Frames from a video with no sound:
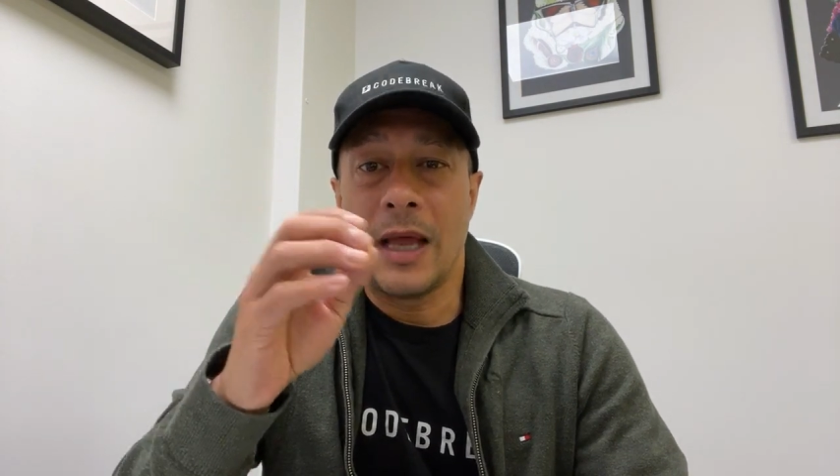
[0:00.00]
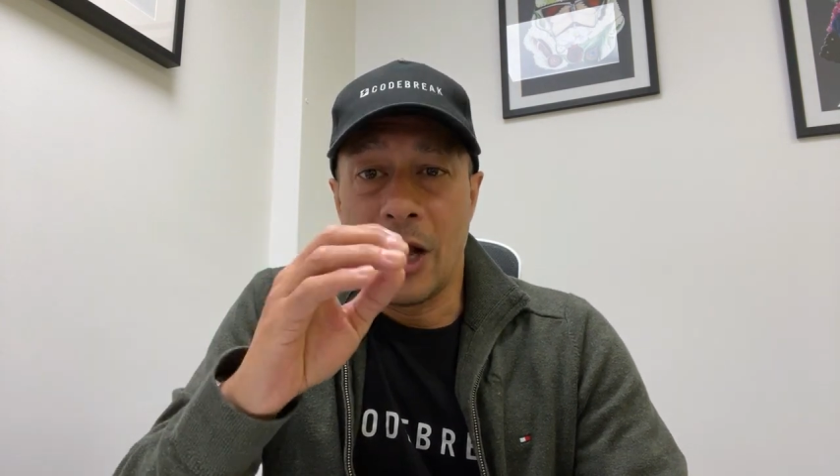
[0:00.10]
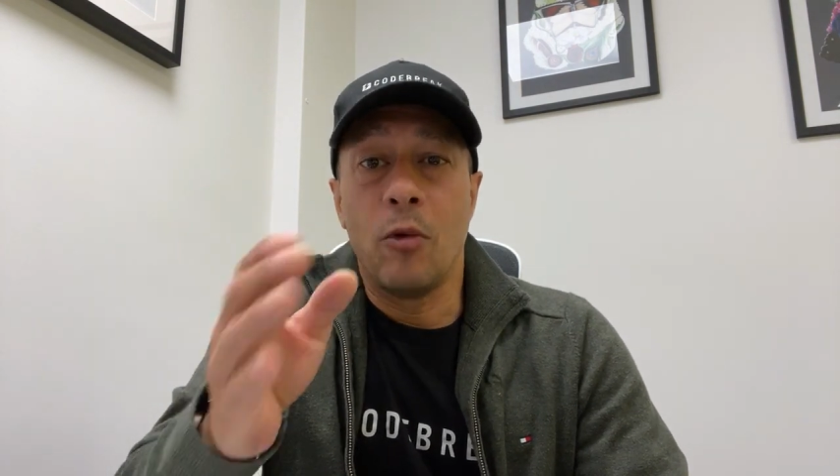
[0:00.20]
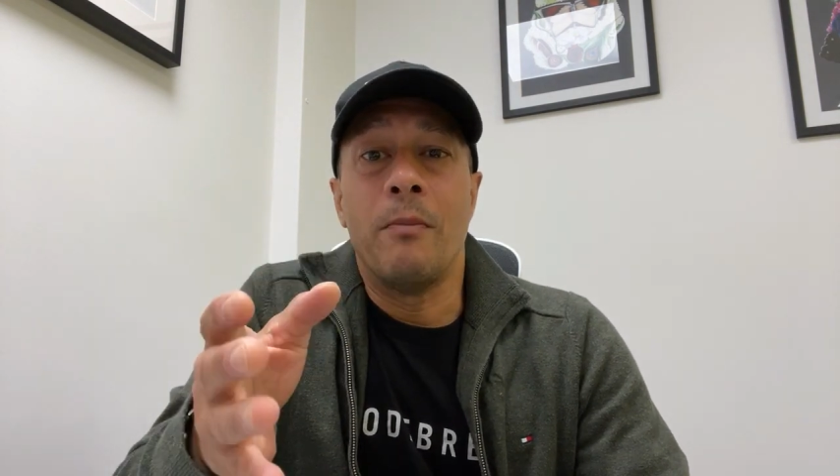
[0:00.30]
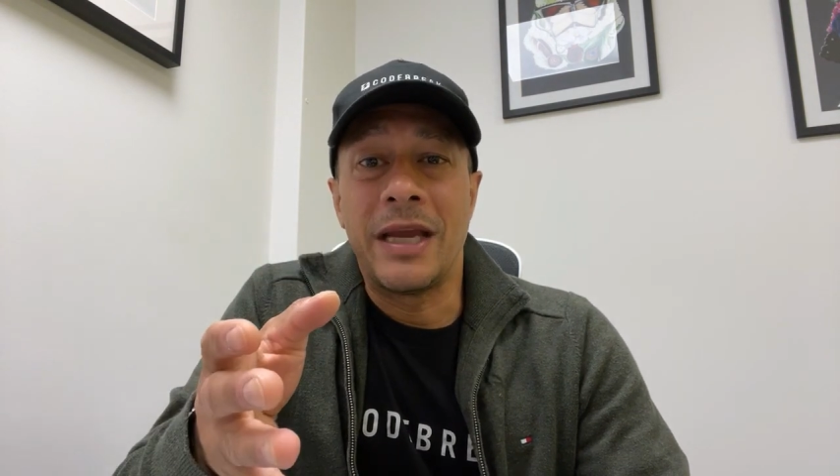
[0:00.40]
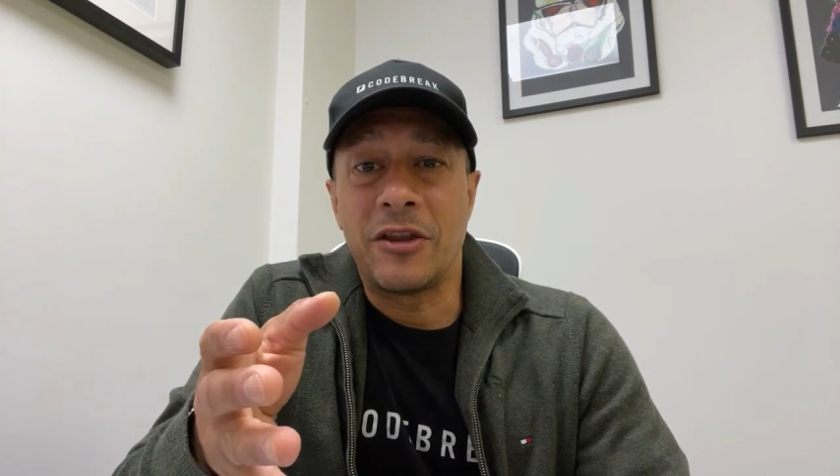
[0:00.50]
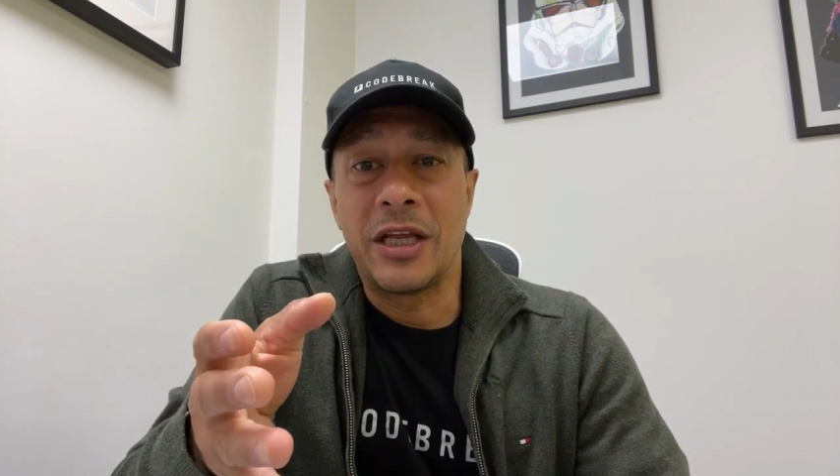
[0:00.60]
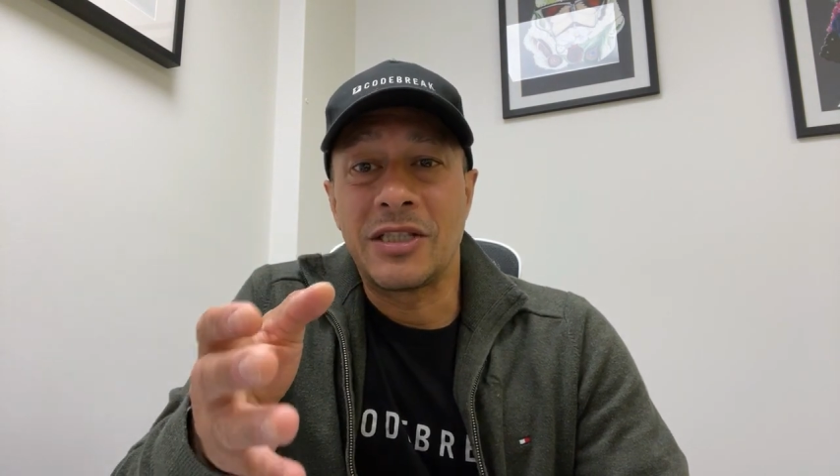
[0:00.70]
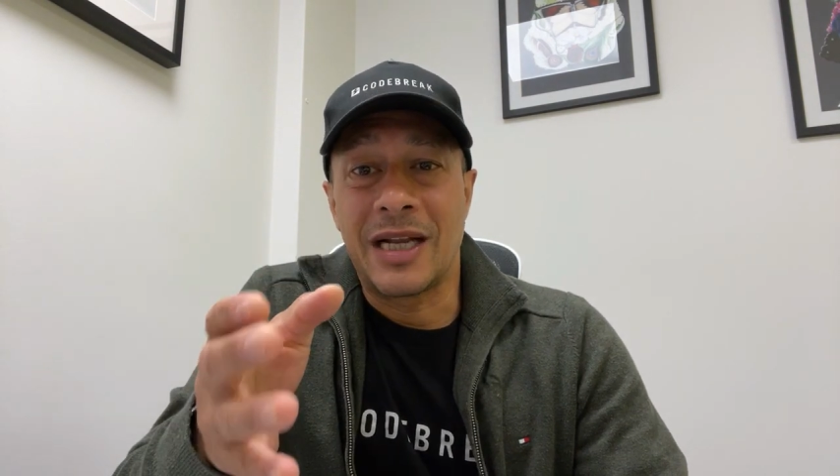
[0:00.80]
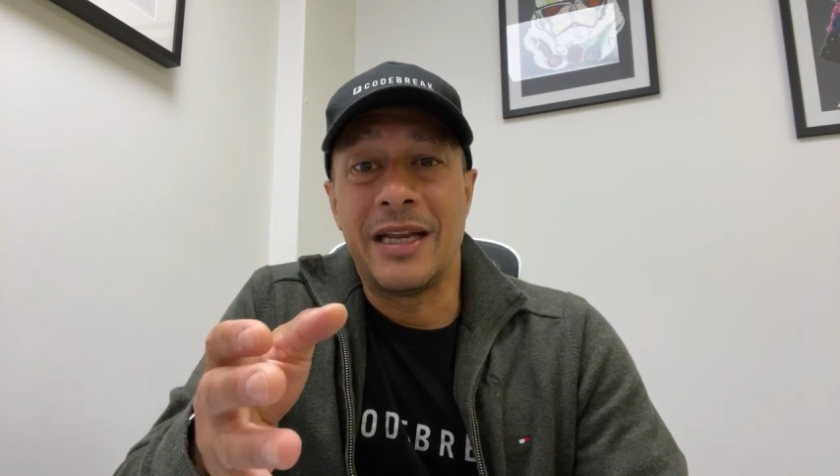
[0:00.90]
help make
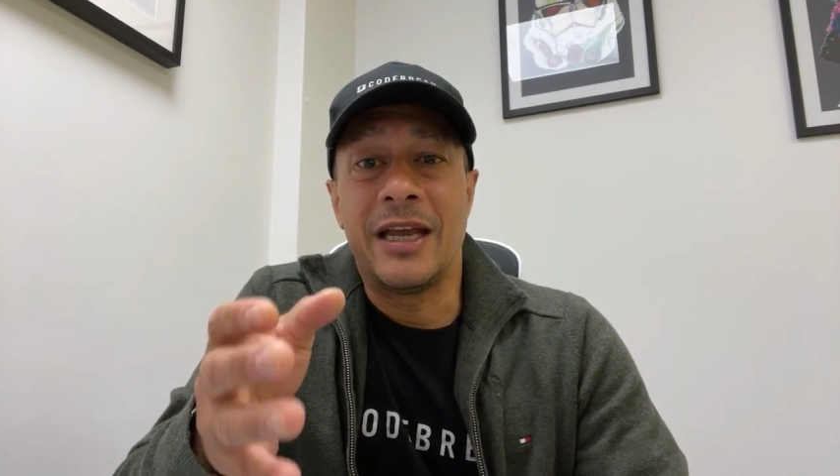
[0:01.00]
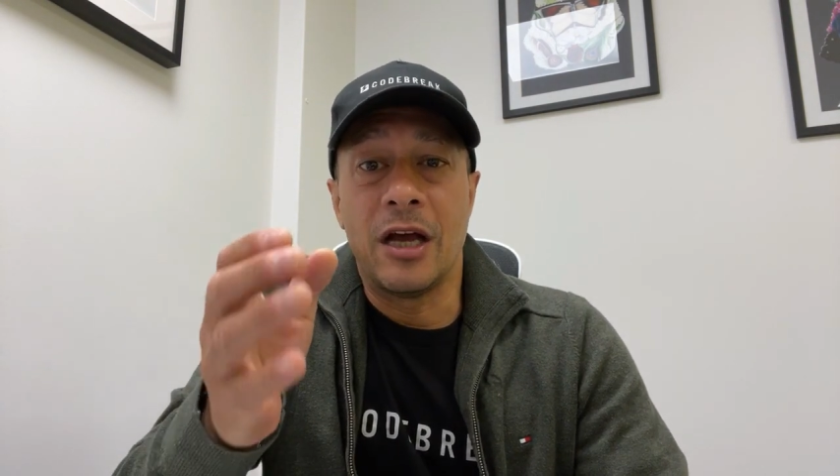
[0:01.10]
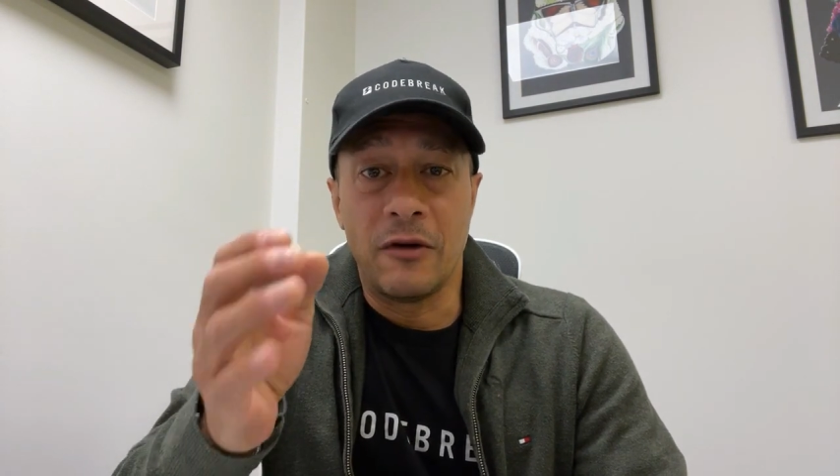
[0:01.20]
things clear.